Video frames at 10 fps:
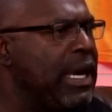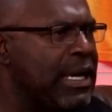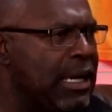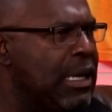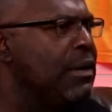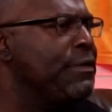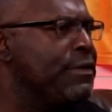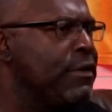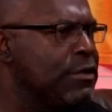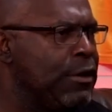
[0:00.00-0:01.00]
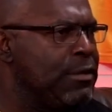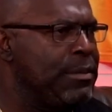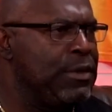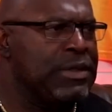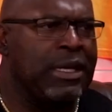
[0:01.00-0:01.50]
Like I love a certain
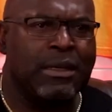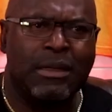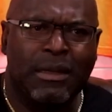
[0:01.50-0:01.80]
music,